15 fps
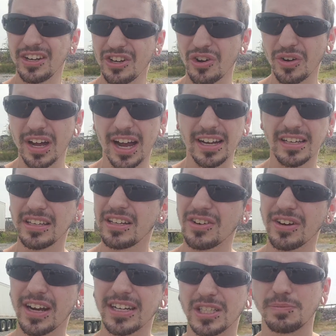You don't
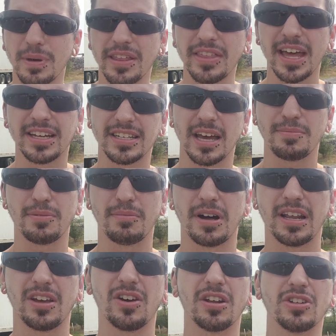gotta spend that type of
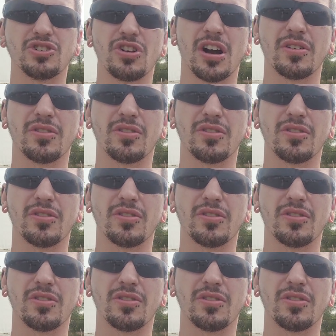money on a truck,